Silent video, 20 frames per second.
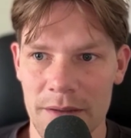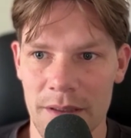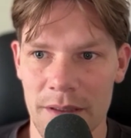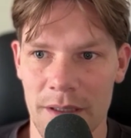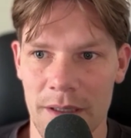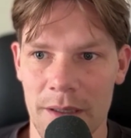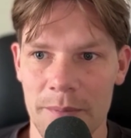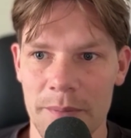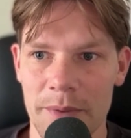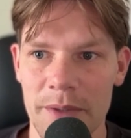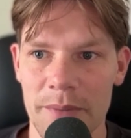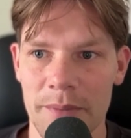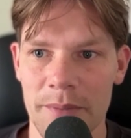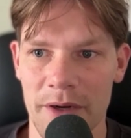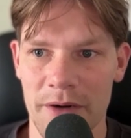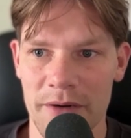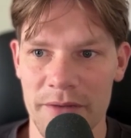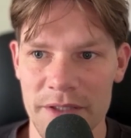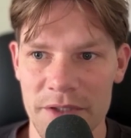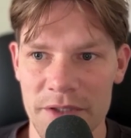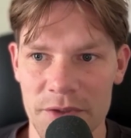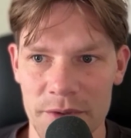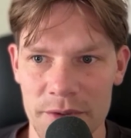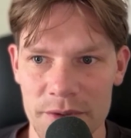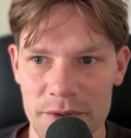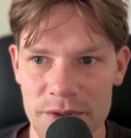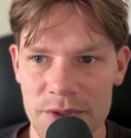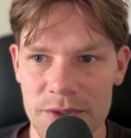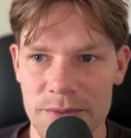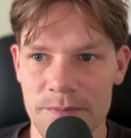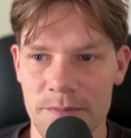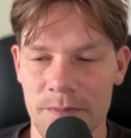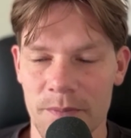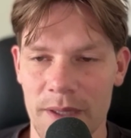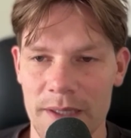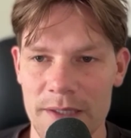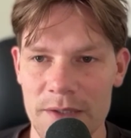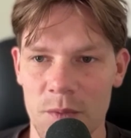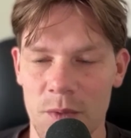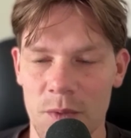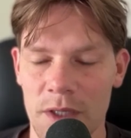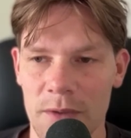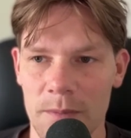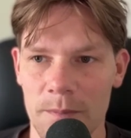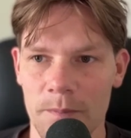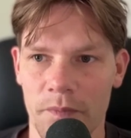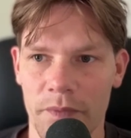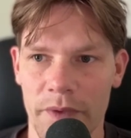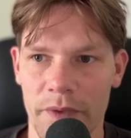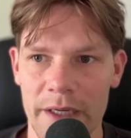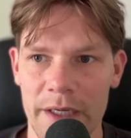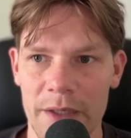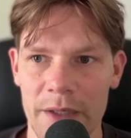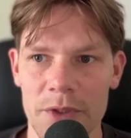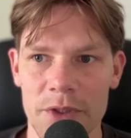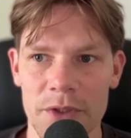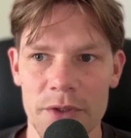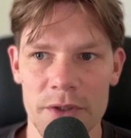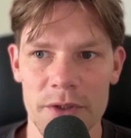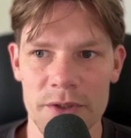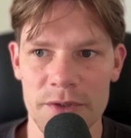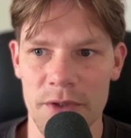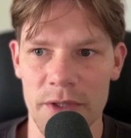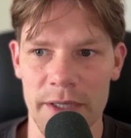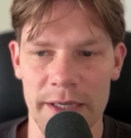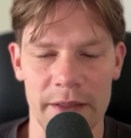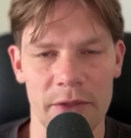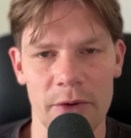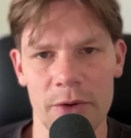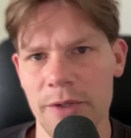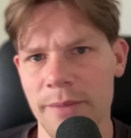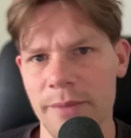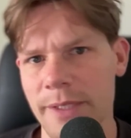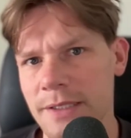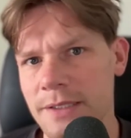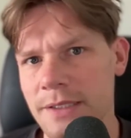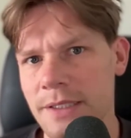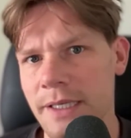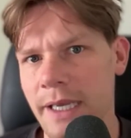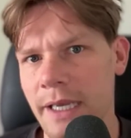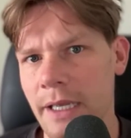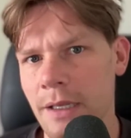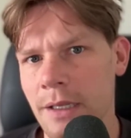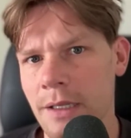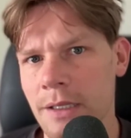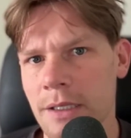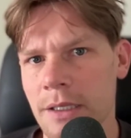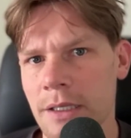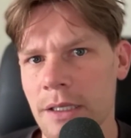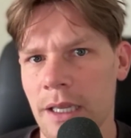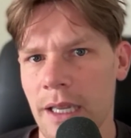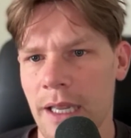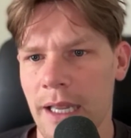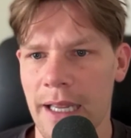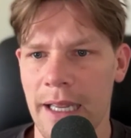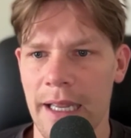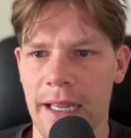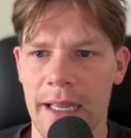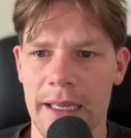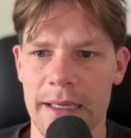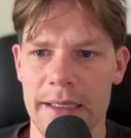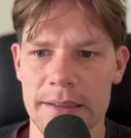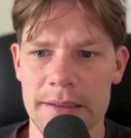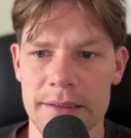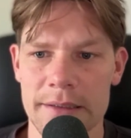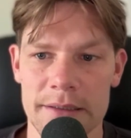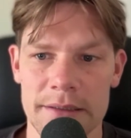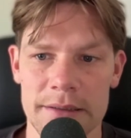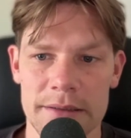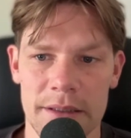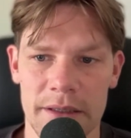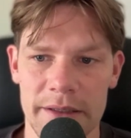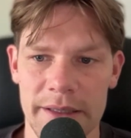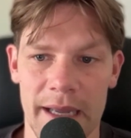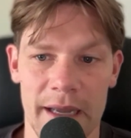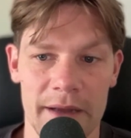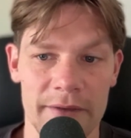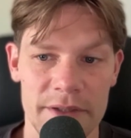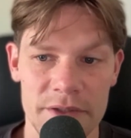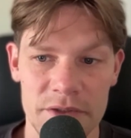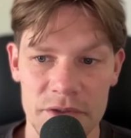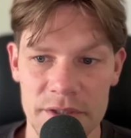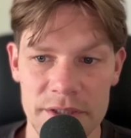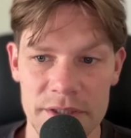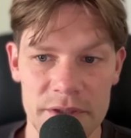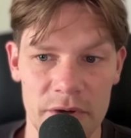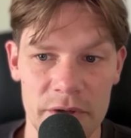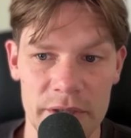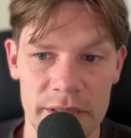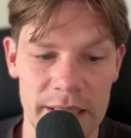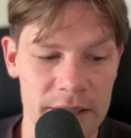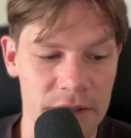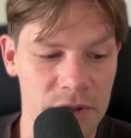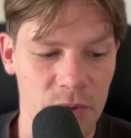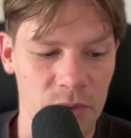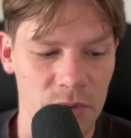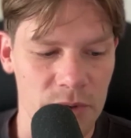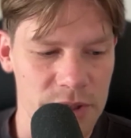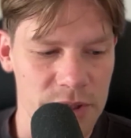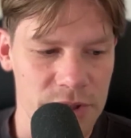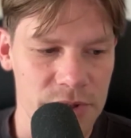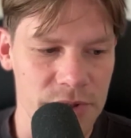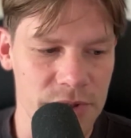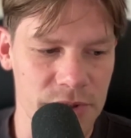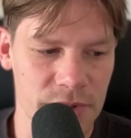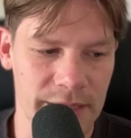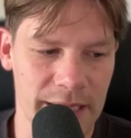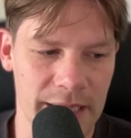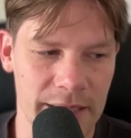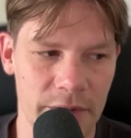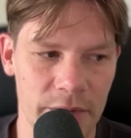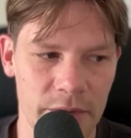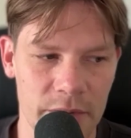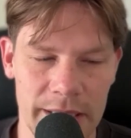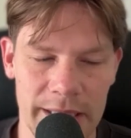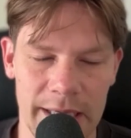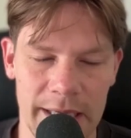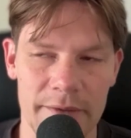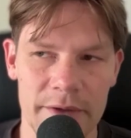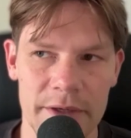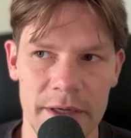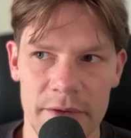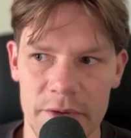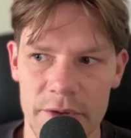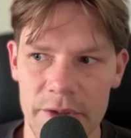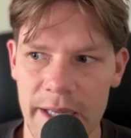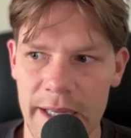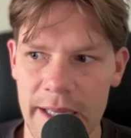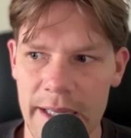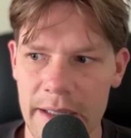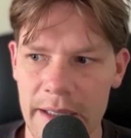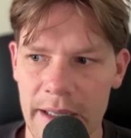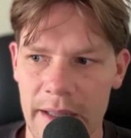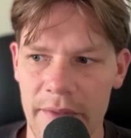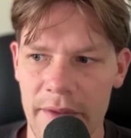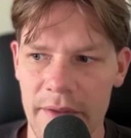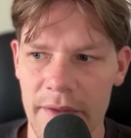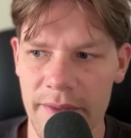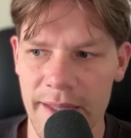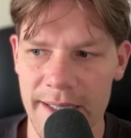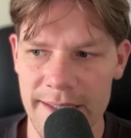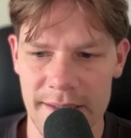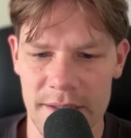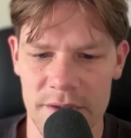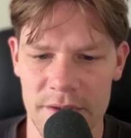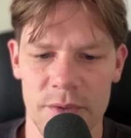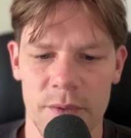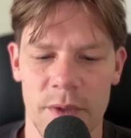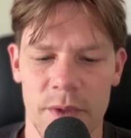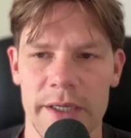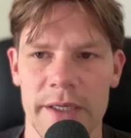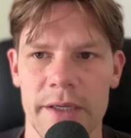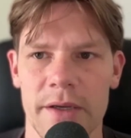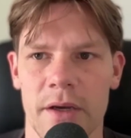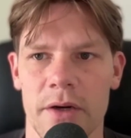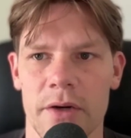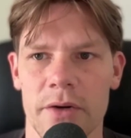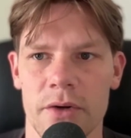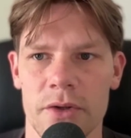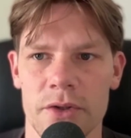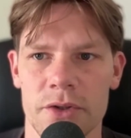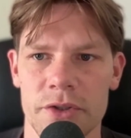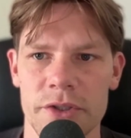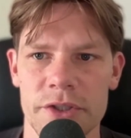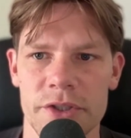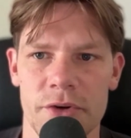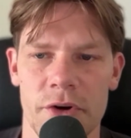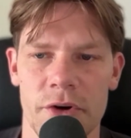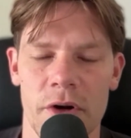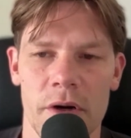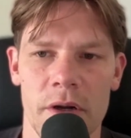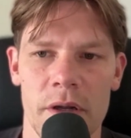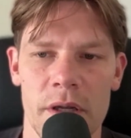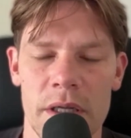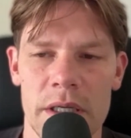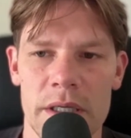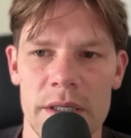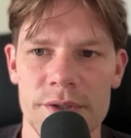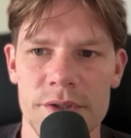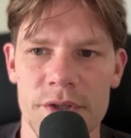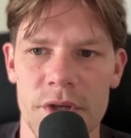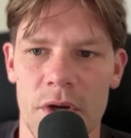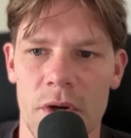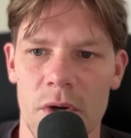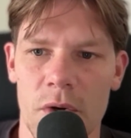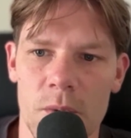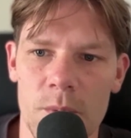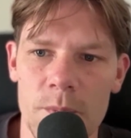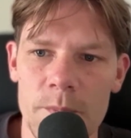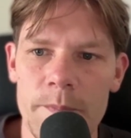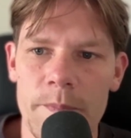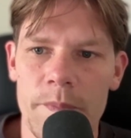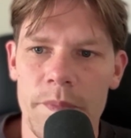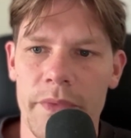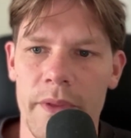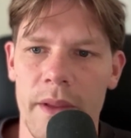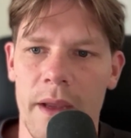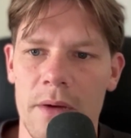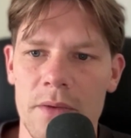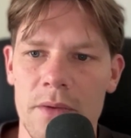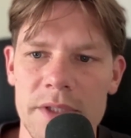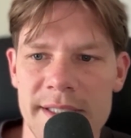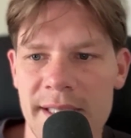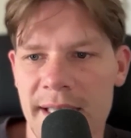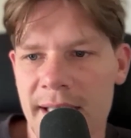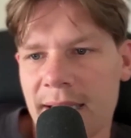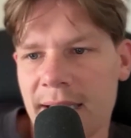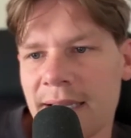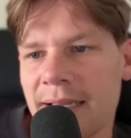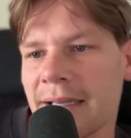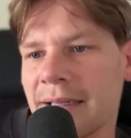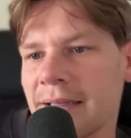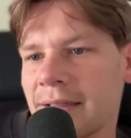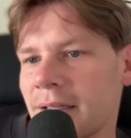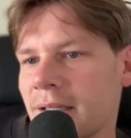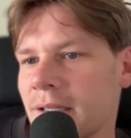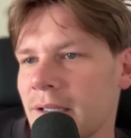Maravich drills as well. And he would do those for like 30 minutes a day. And yeah, eventually he started to get shoulder issues. So he had to do it like every other day. And then that's actually why he got on archery strong. So I would say